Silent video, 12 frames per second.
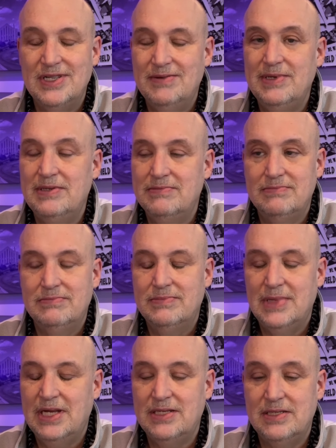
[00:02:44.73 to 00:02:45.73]
I mean,
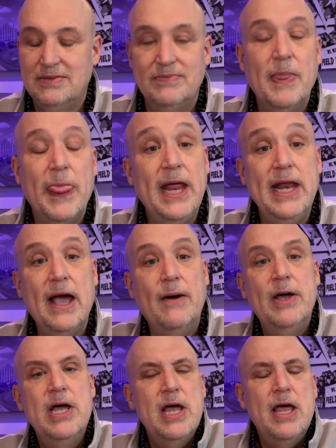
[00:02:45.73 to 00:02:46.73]
it's, anyhow,
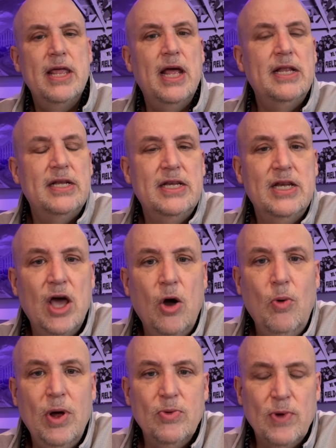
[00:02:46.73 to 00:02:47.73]
that no
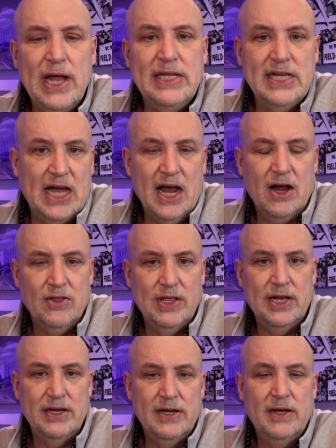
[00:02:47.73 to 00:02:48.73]
one rates higher
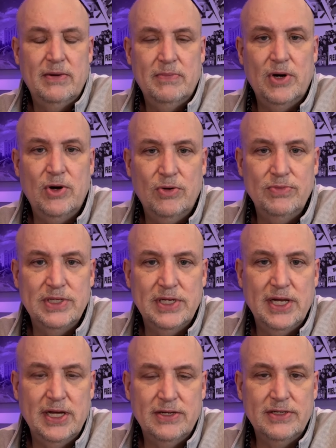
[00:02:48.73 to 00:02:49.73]
than Mahomes and
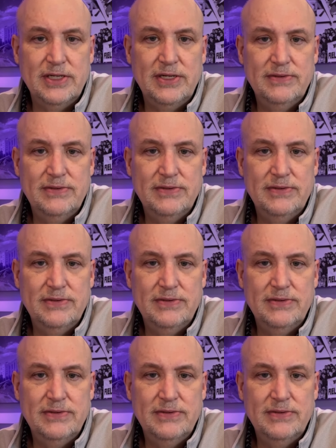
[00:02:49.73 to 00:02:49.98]
Kelce.